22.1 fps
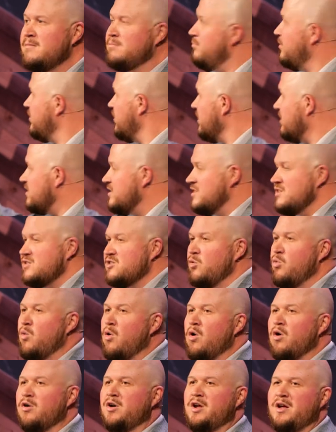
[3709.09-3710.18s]
But this is the
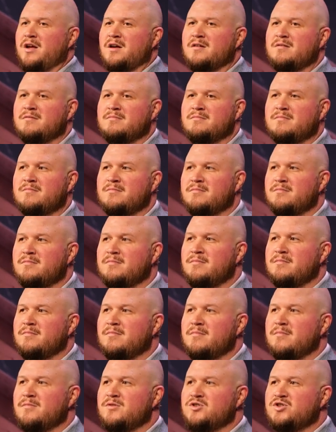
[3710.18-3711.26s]
warning
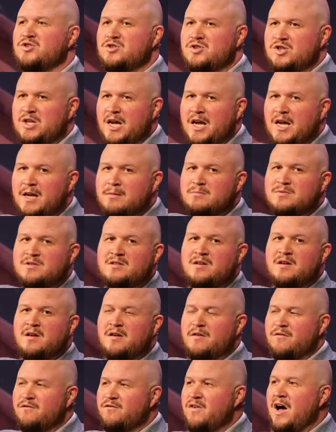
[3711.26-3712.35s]
James
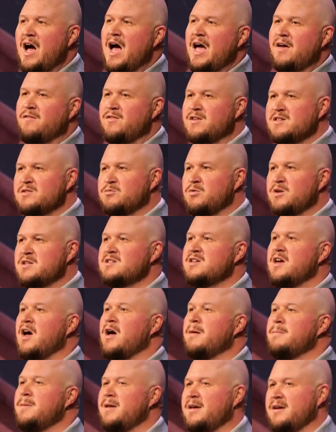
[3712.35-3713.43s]
5 is what's
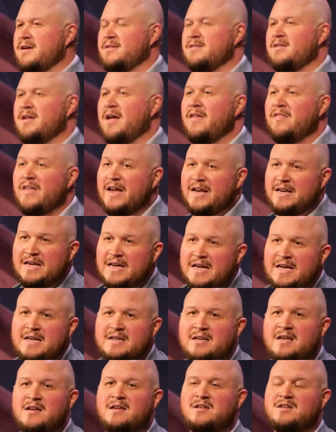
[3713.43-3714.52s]
coming, and they
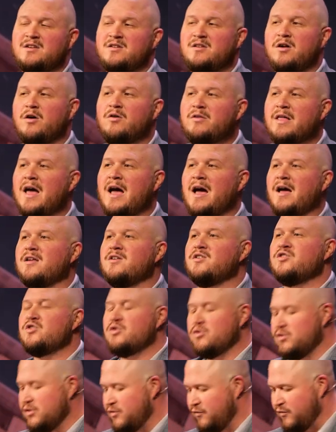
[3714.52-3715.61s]
need to know that
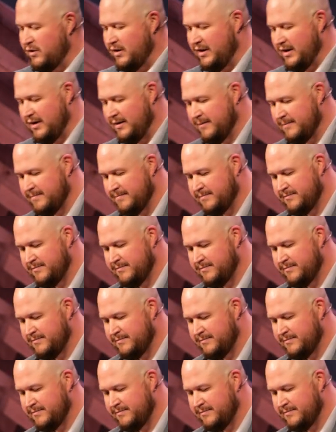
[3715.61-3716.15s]
truthfully.